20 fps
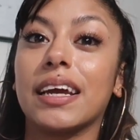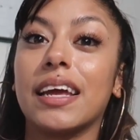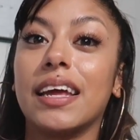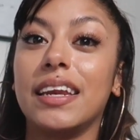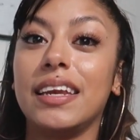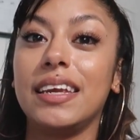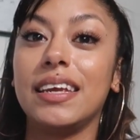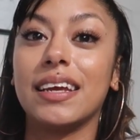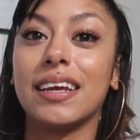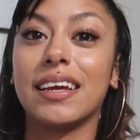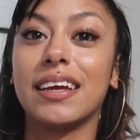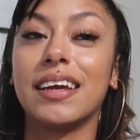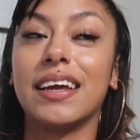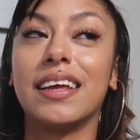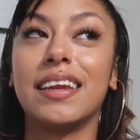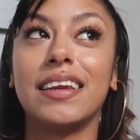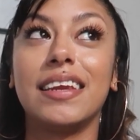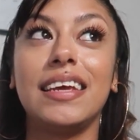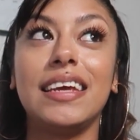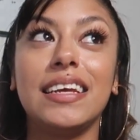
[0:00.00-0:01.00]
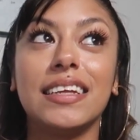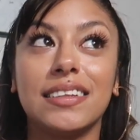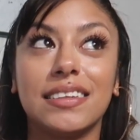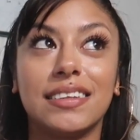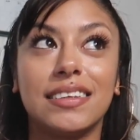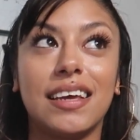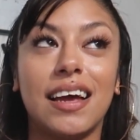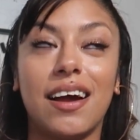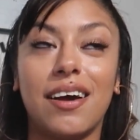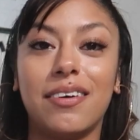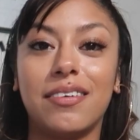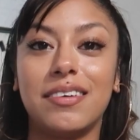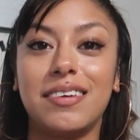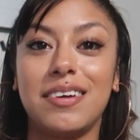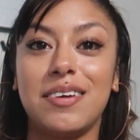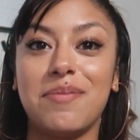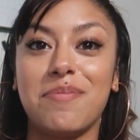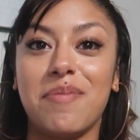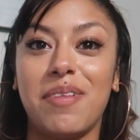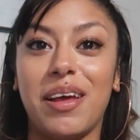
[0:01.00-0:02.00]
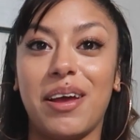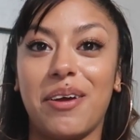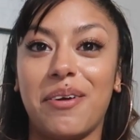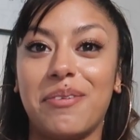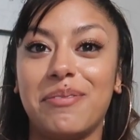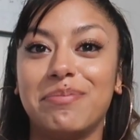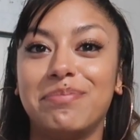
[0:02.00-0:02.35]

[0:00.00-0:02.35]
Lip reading: can he tell him, like,